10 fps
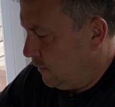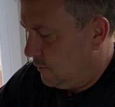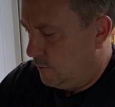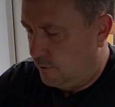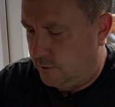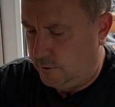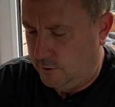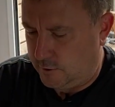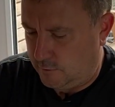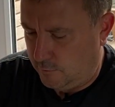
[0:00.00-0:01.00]
So just
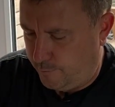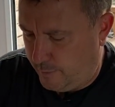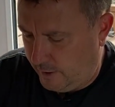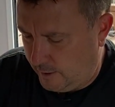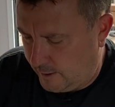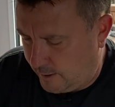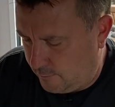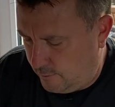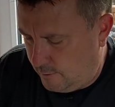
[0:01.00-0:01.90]
sort of peel it out.